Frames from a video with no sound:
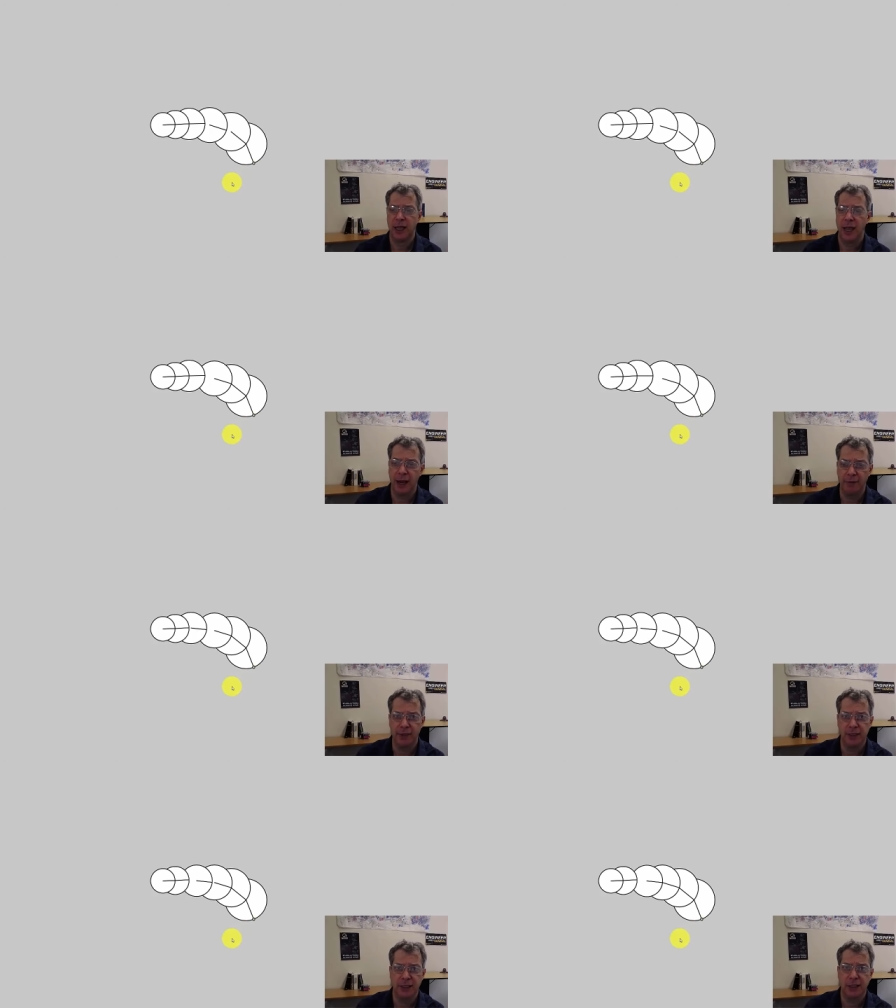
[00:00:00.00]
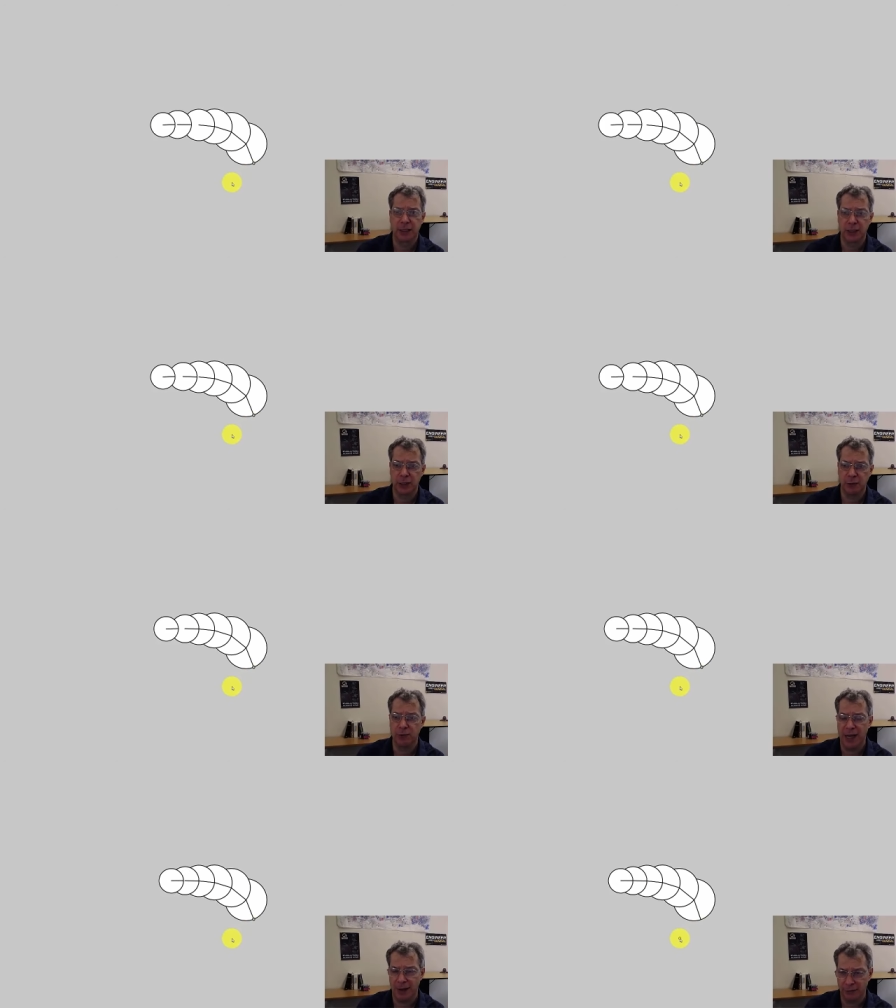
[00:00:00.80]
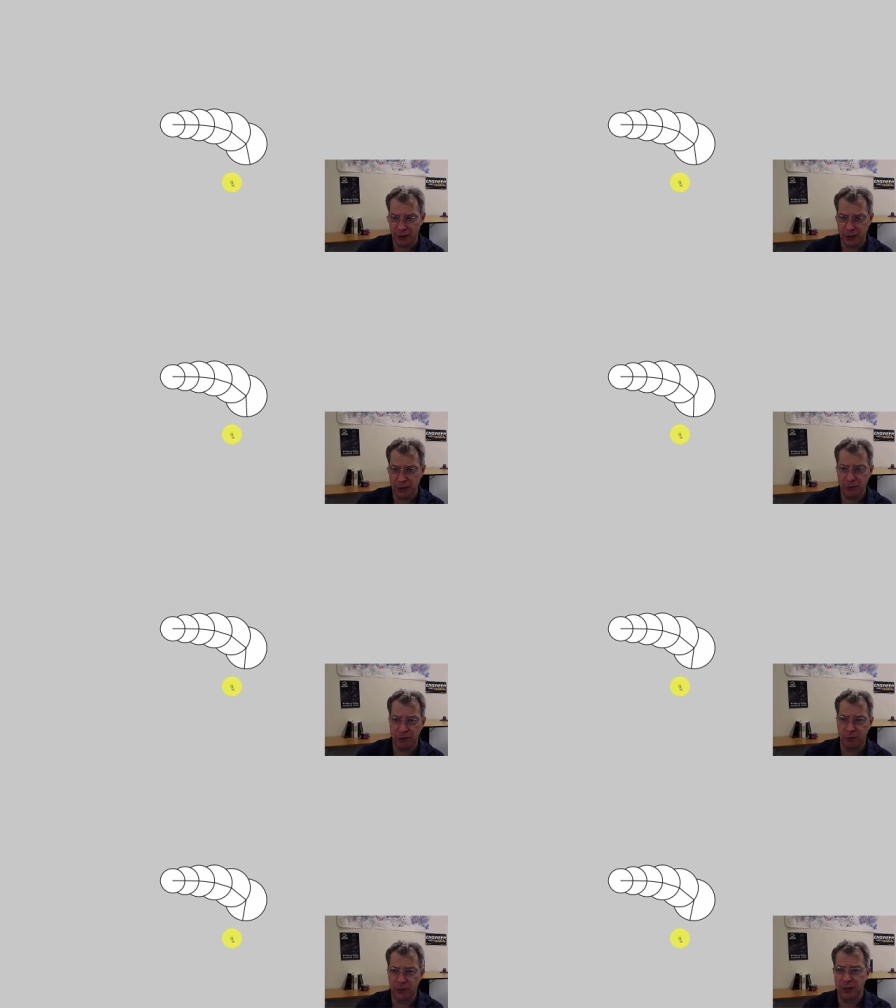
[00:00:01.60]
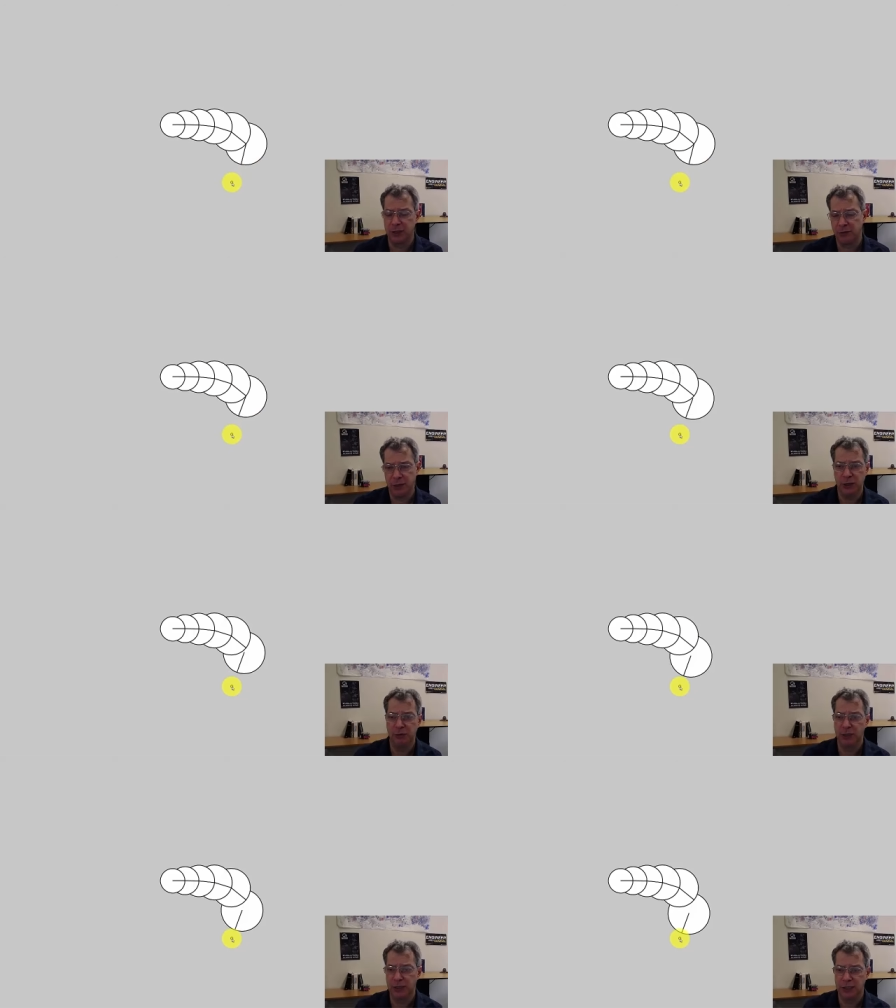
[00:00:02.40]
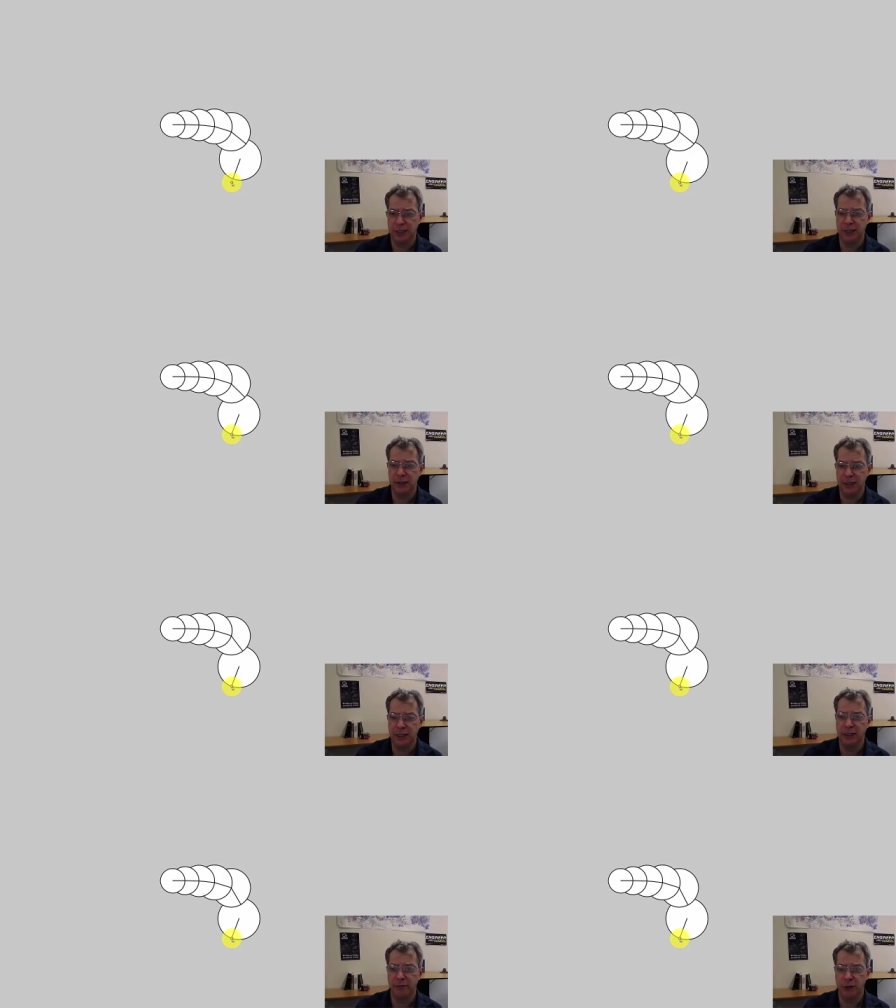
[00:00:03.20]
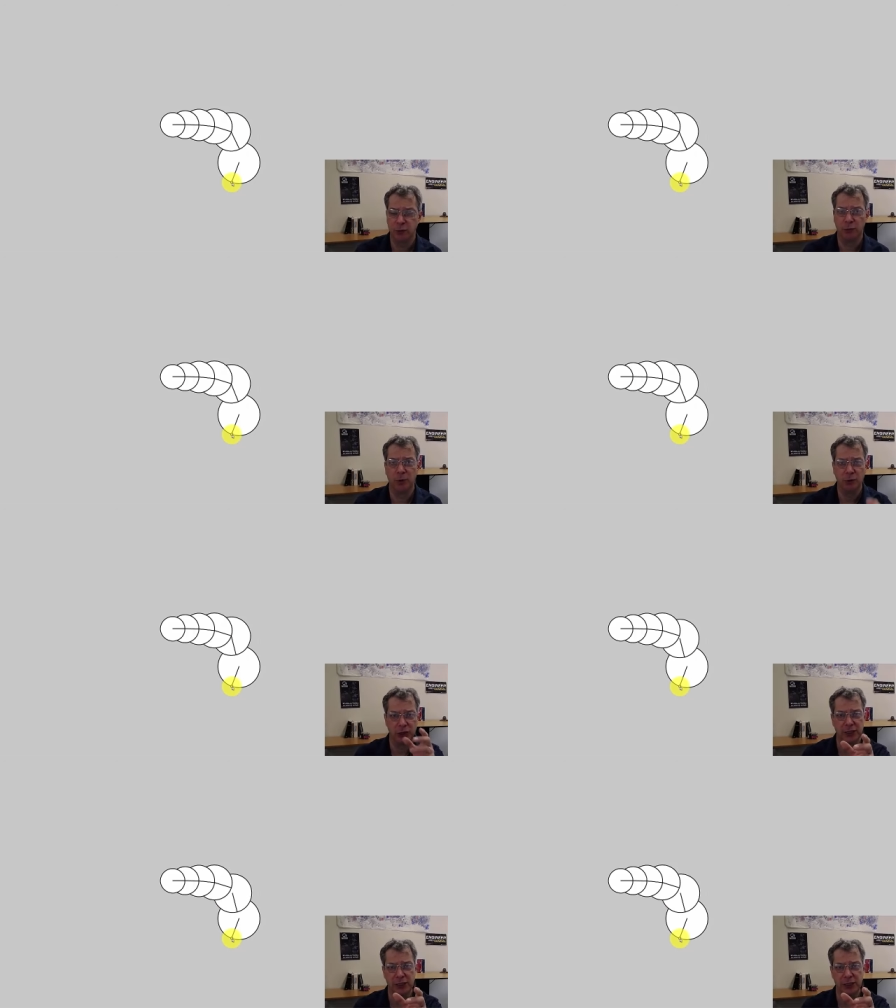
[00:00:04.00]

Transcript: And this is slowed down considerably so that you can see the individual motions.